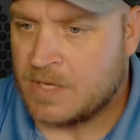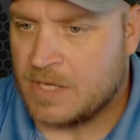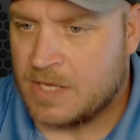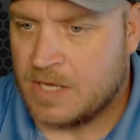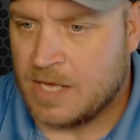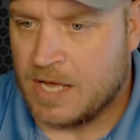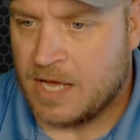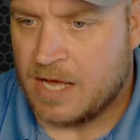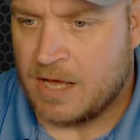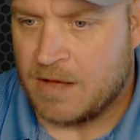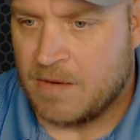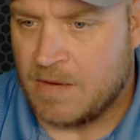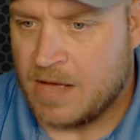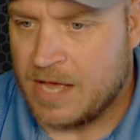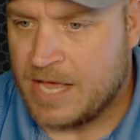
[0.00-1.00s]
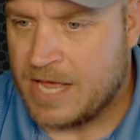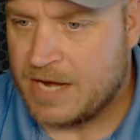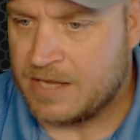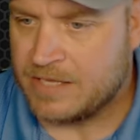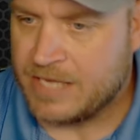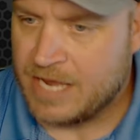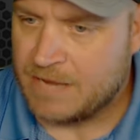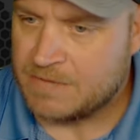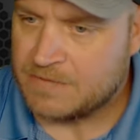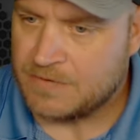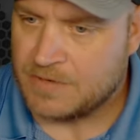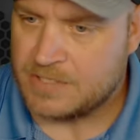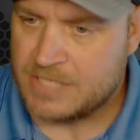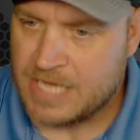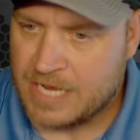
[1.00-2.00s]
ahead of the game as far
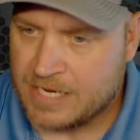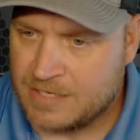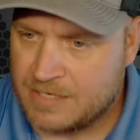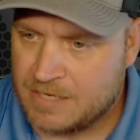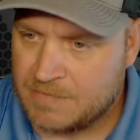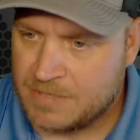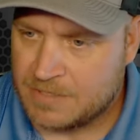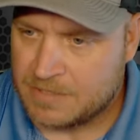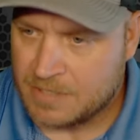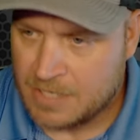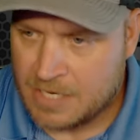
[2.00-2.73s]
as the academics?